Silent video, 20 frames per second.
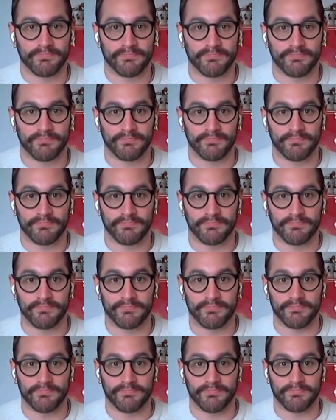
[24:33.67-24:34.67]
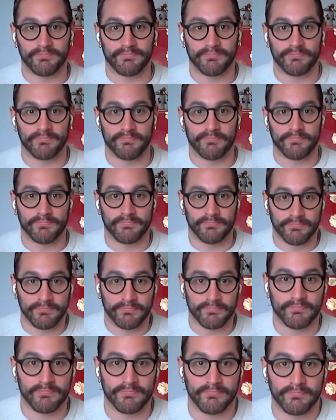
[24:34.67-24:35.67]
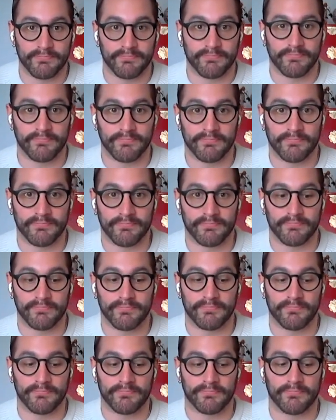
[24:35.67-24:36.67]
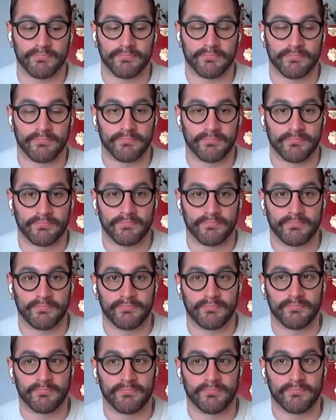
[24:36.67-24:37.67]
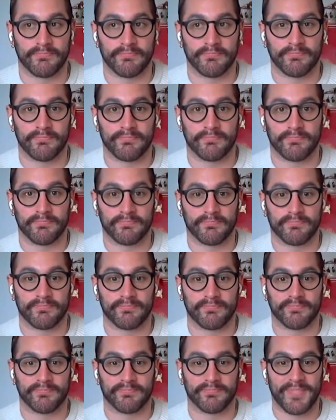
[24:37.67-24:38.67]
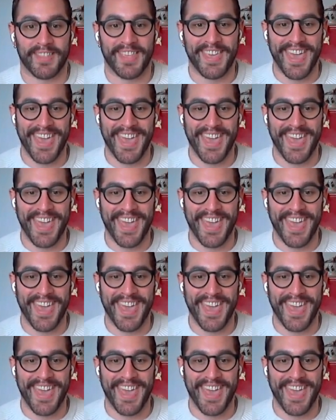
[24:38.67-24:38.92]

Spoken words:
(silent)